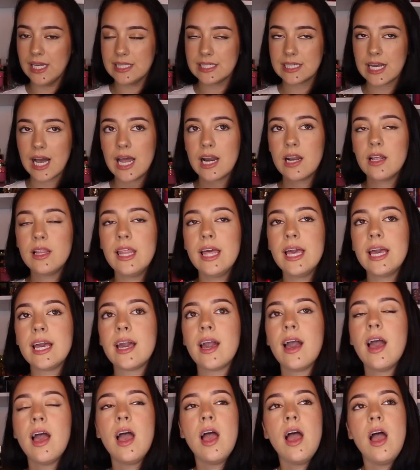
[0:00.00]
It's kind of
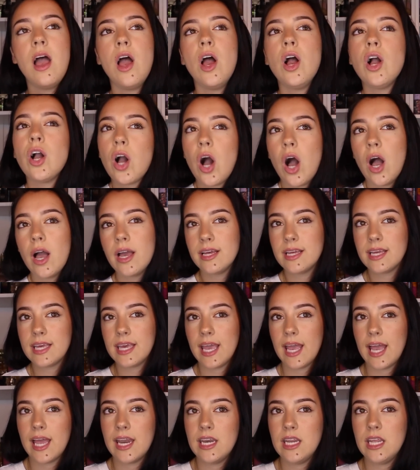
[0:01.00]
like cotton
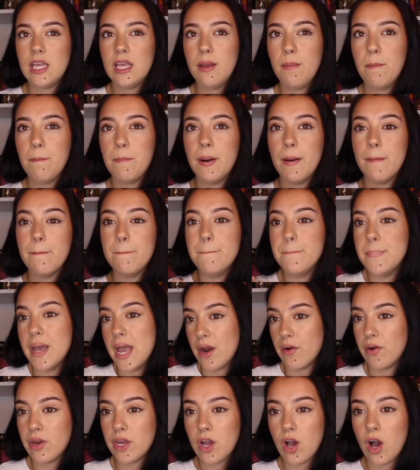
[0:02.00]
candy, but
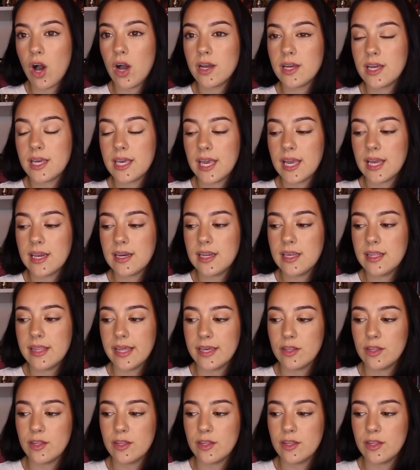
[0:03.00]
berry cotton candy.